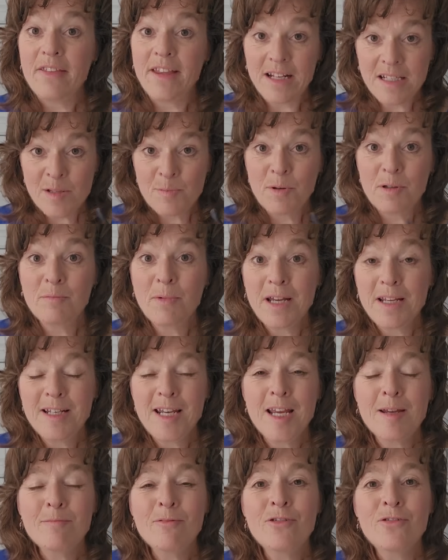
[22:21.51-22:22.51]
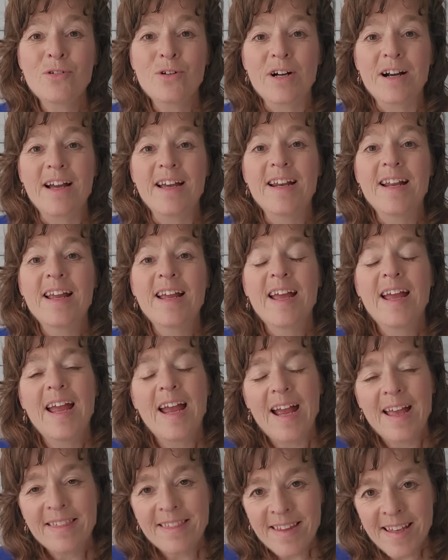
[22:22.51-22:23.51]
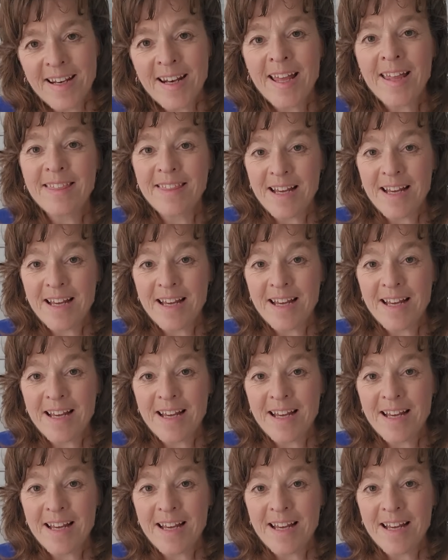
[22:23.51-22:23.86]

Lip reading: That's been my name for it. And then